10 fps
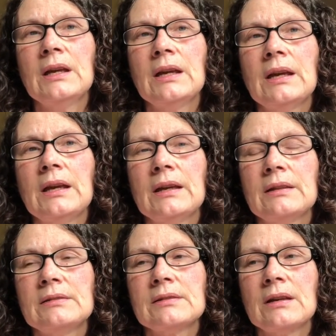
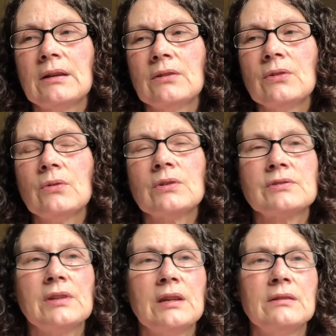and her horse
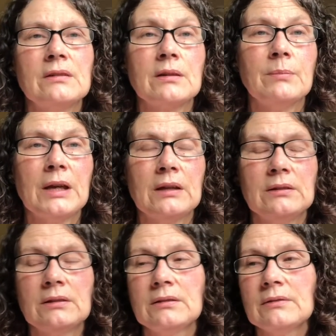needed a companion,